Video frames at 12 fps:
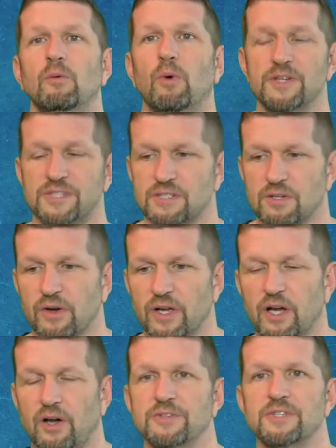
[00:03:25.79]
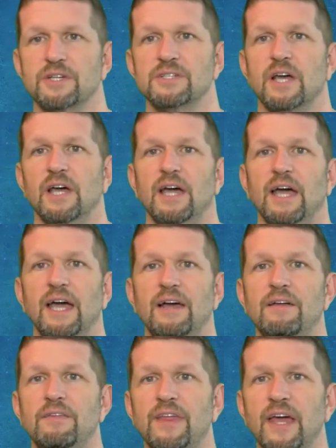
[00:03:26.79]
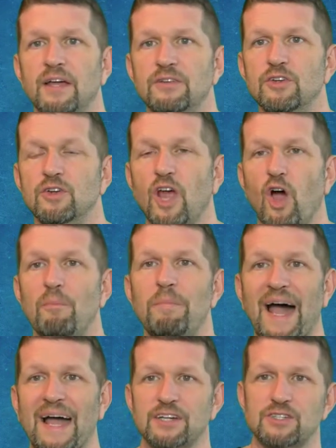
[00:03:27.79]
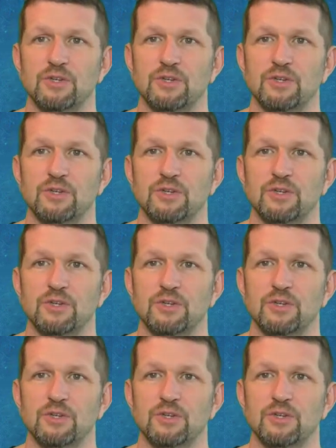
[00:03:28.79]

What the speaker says: What's this going to cost us? And then you go back